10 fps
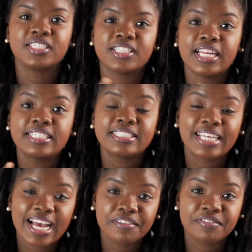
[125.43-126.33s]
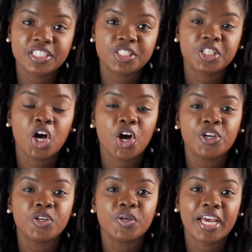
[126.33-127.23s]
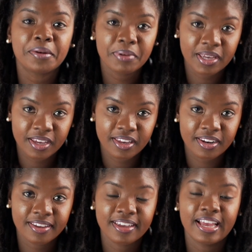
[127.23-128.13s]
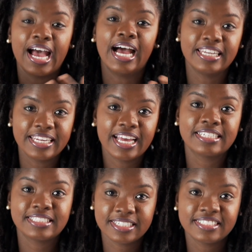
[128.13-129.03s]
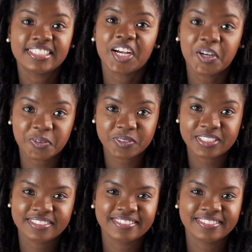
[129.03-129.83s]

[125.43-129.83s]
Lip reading: So let's dive into how you get paid and the AdSense account.